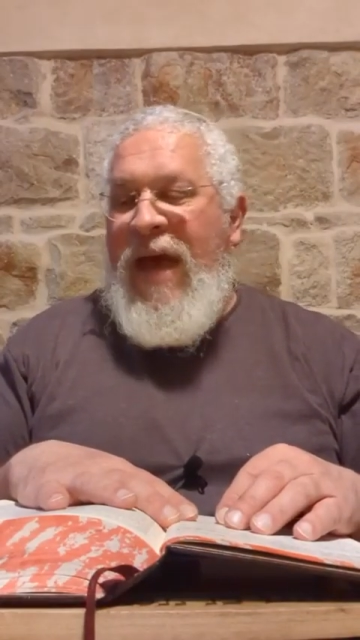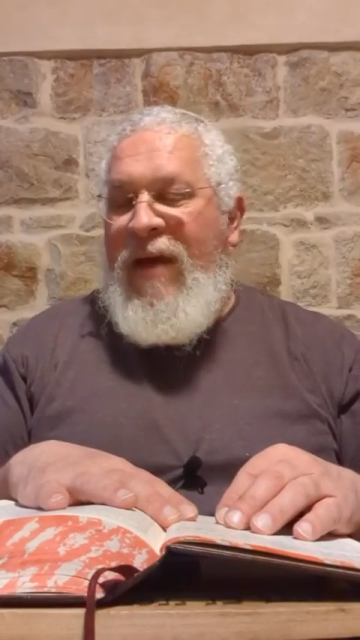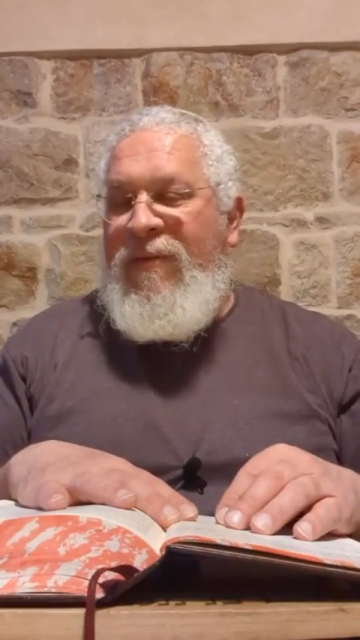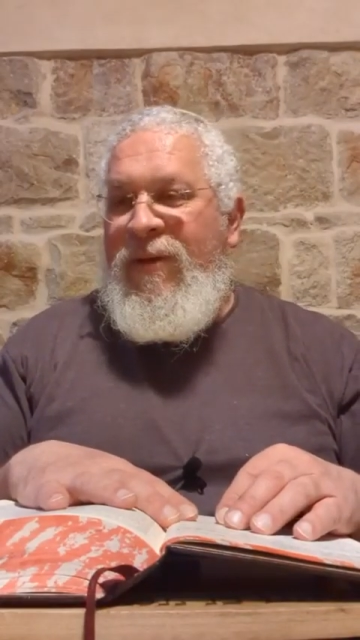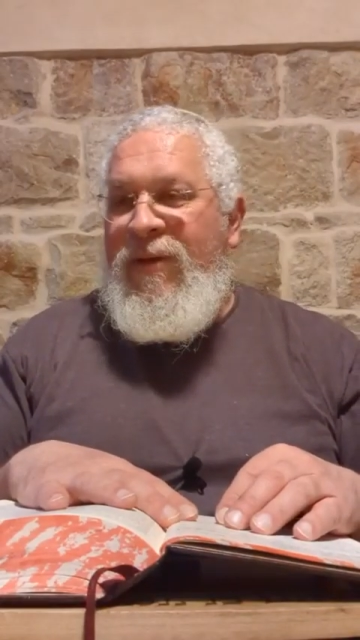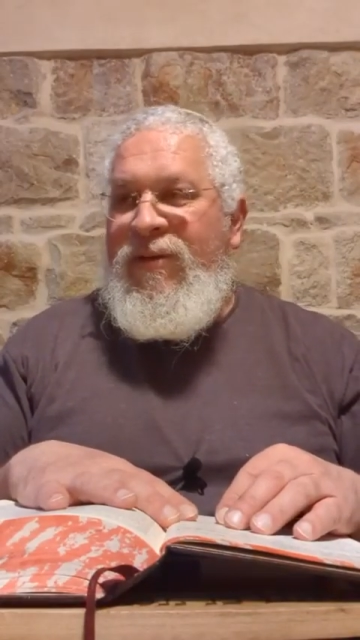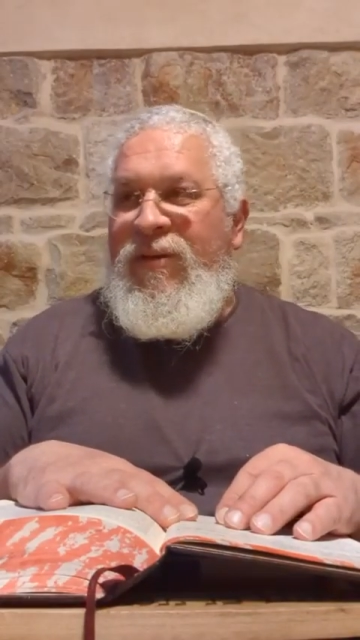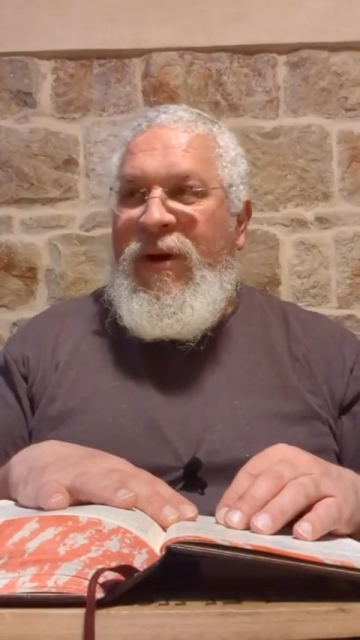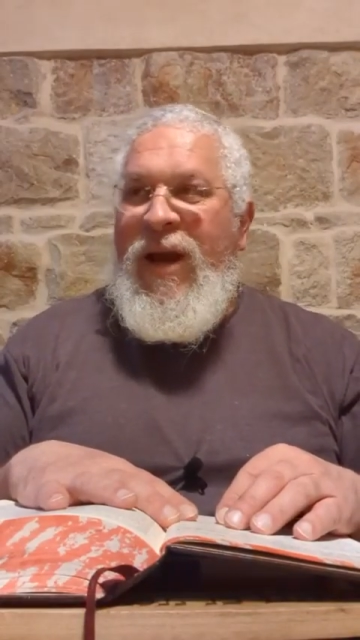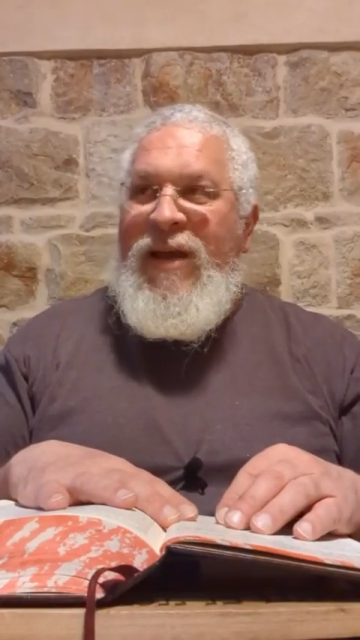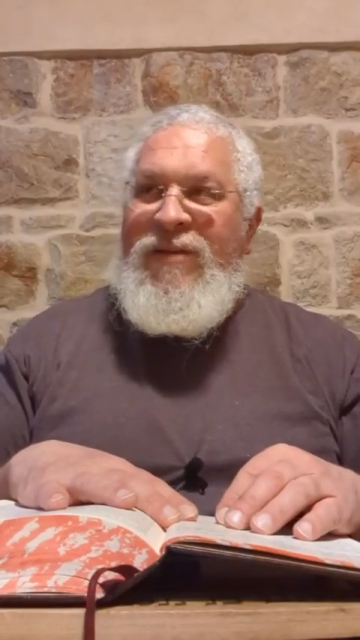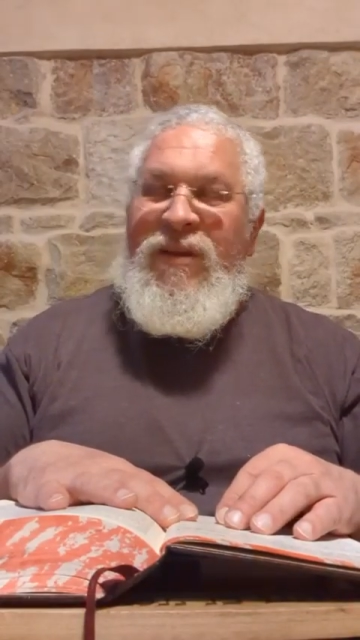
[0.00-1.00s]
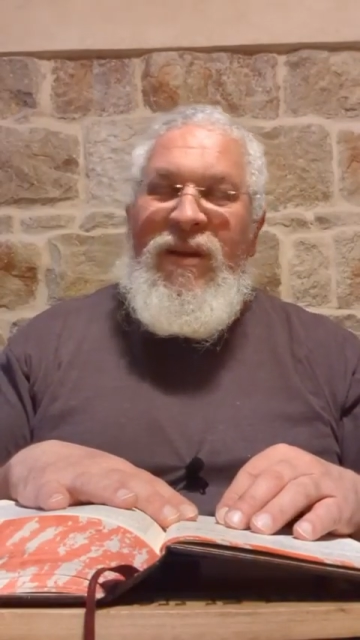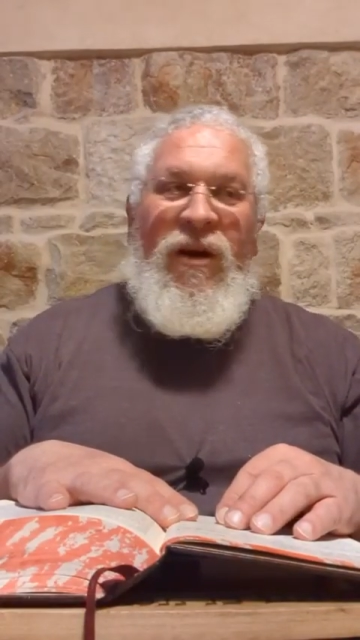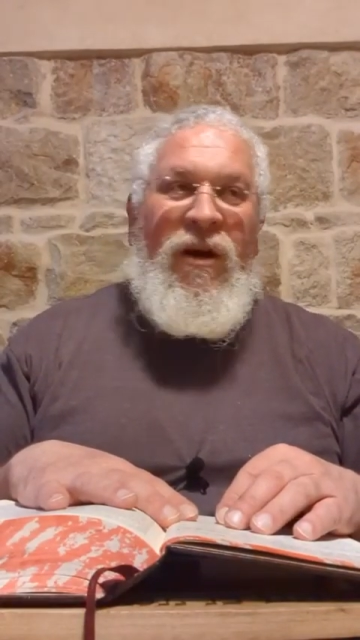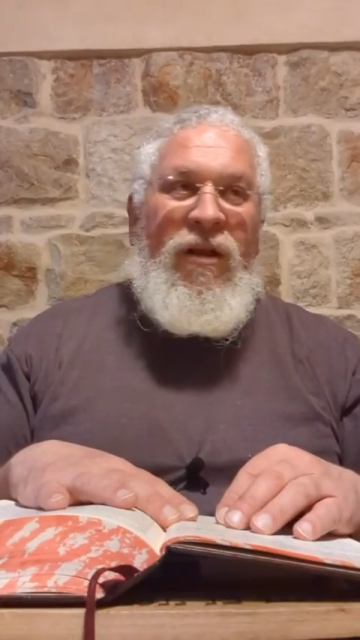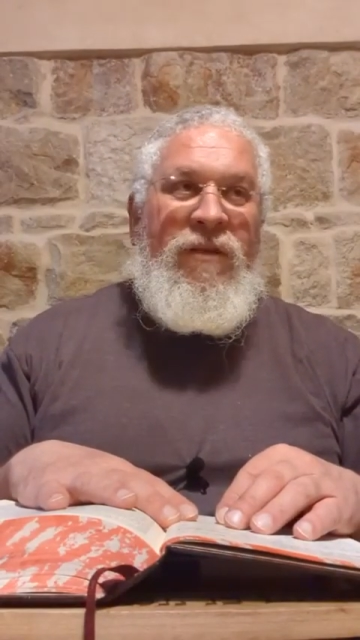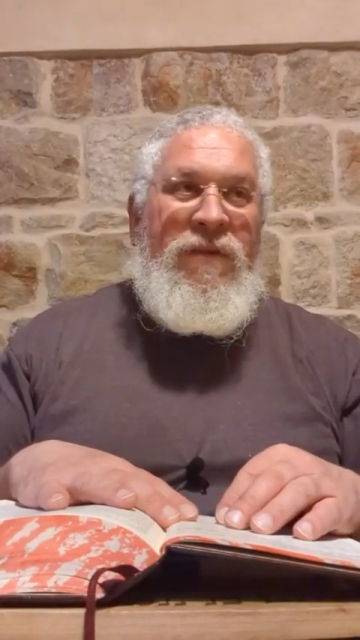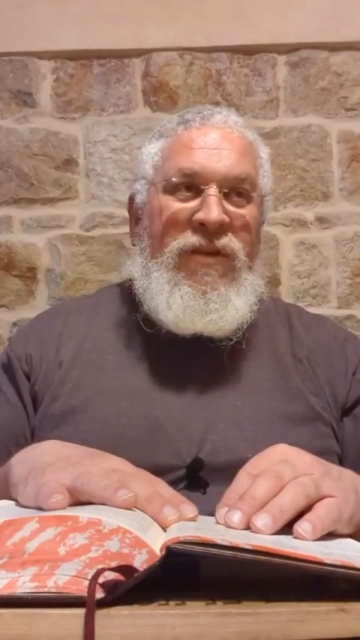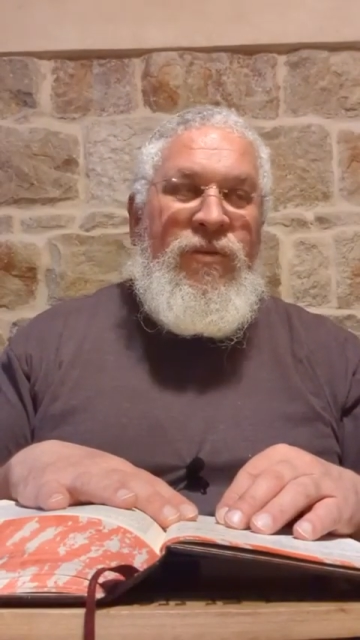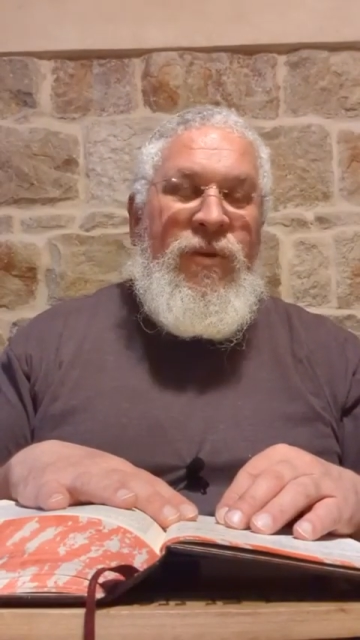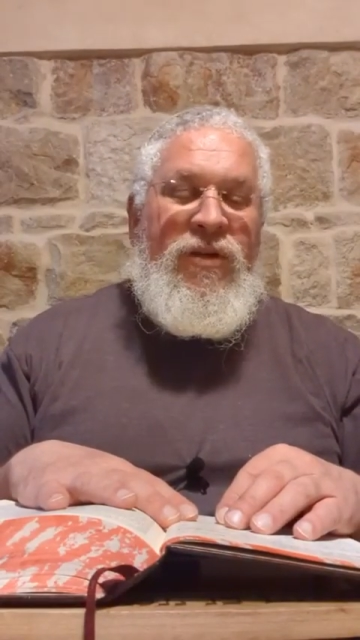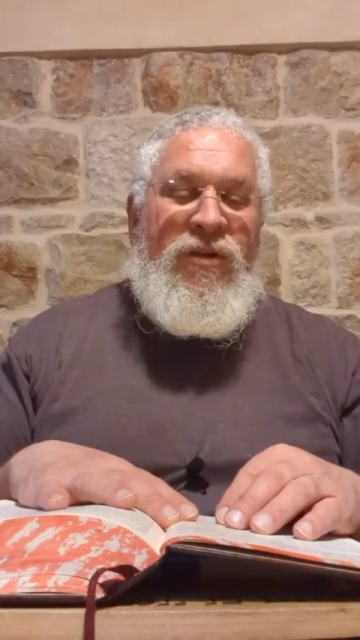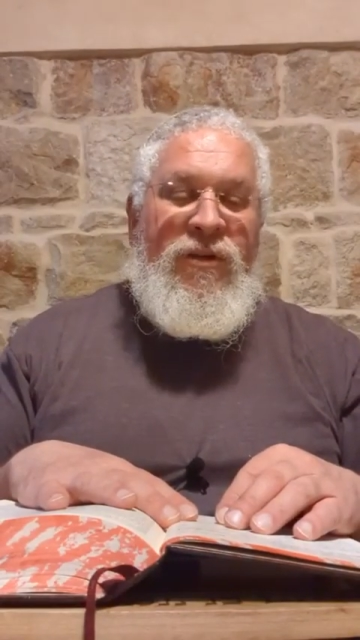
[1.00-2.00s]
Athens are asking all of these
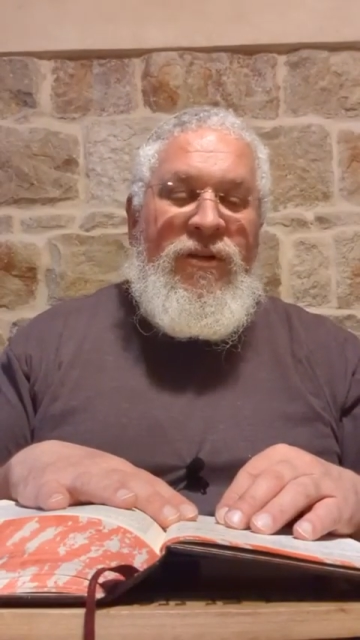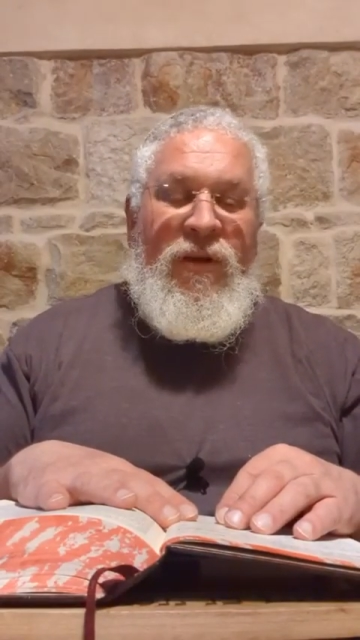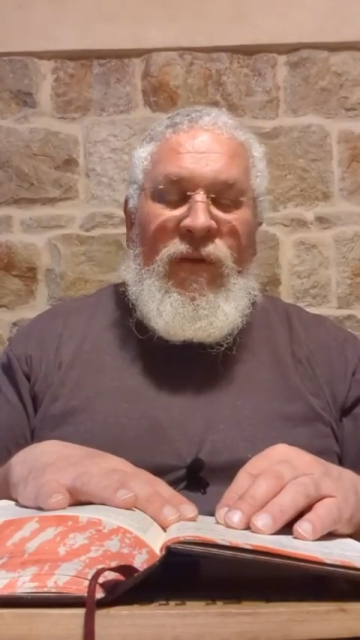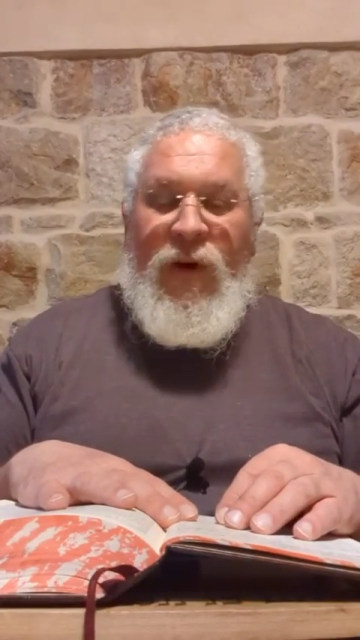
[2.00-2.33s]
questions like,